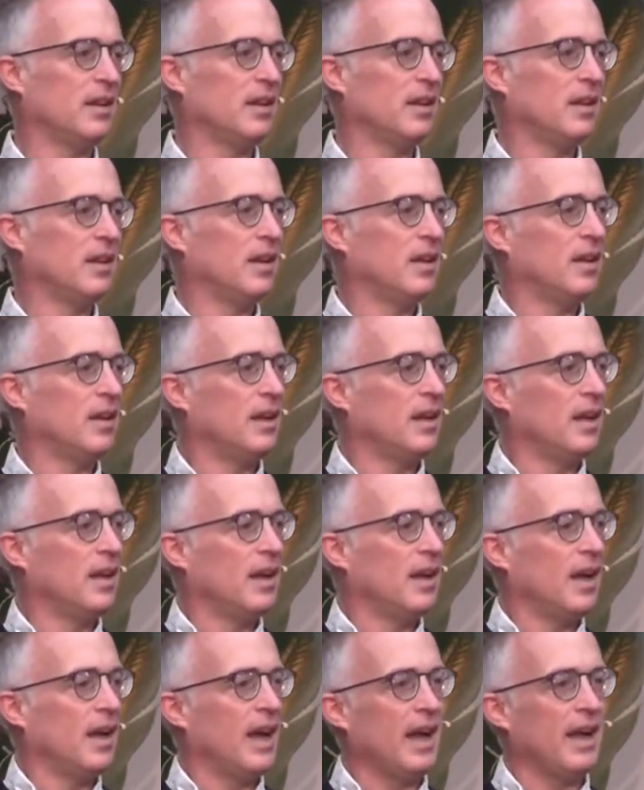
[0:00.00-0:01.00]
and that is
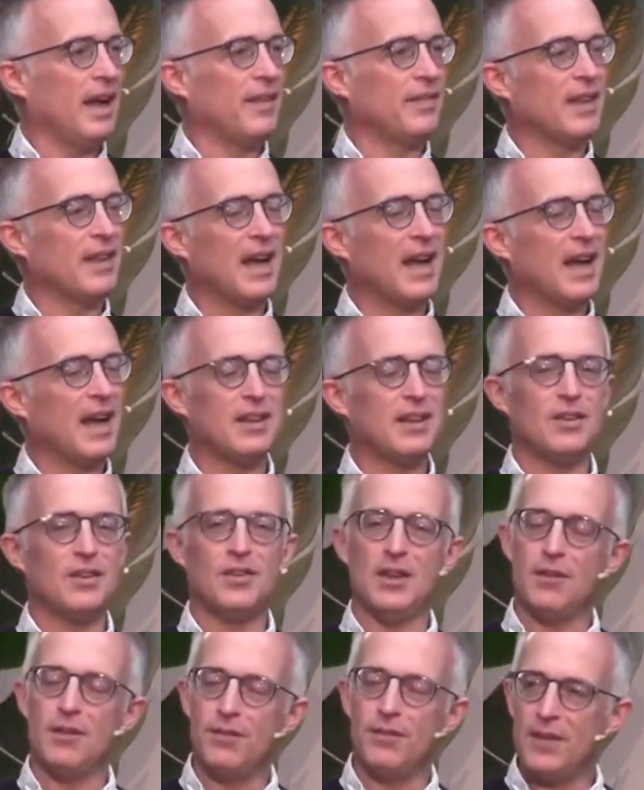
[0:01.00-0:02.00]
the effect you
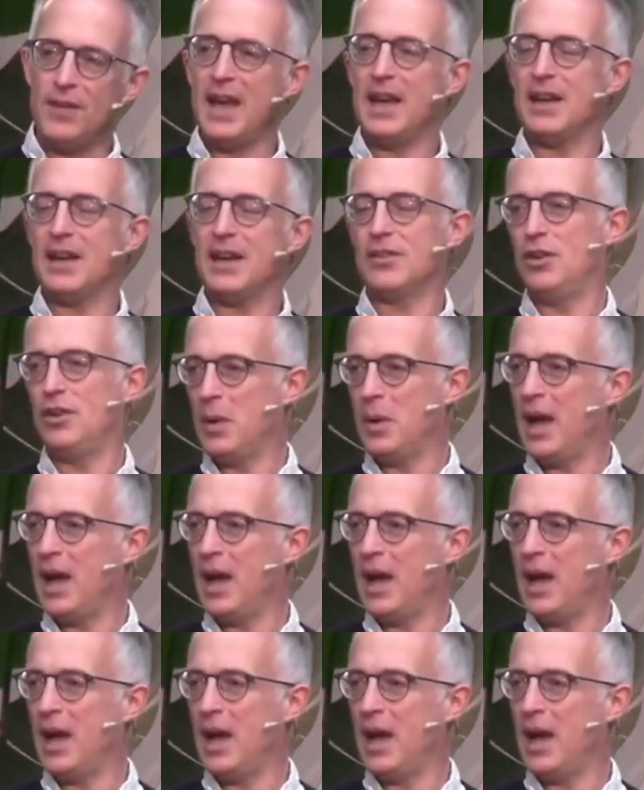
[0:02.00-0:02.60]
have on me.